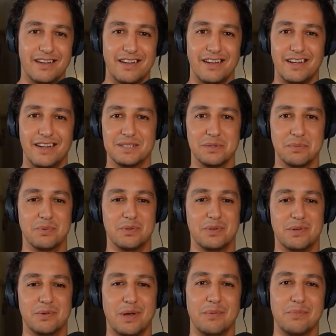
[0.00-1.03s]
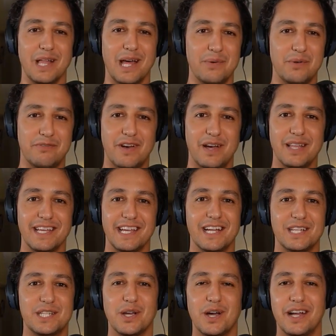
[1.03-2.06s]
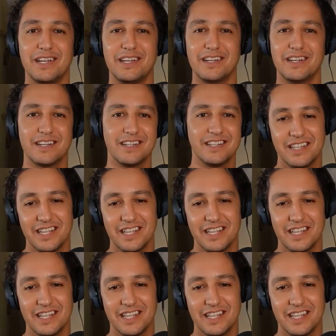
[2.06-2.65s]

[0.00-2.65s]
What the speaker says: Awesome. Well, I'm glad we finally got you on here.